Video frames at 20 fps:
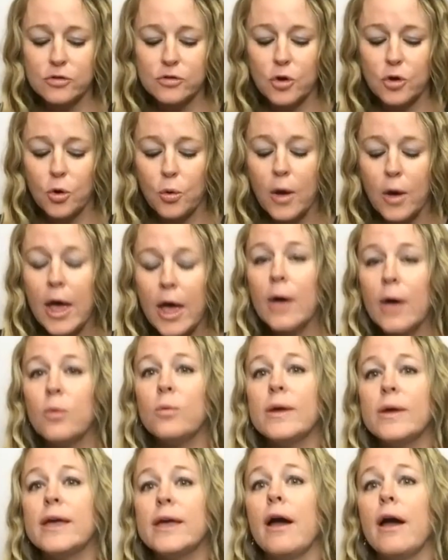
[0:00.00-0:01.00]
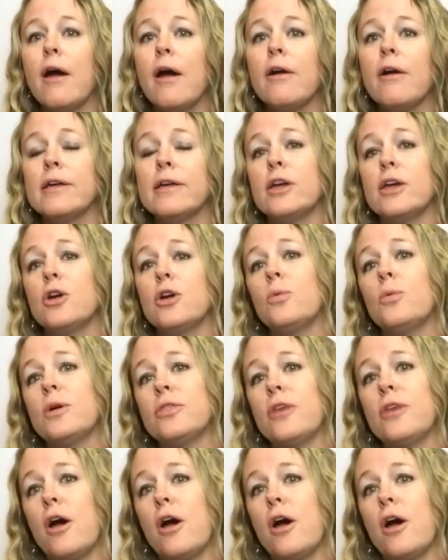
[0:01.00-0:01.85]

So we are here with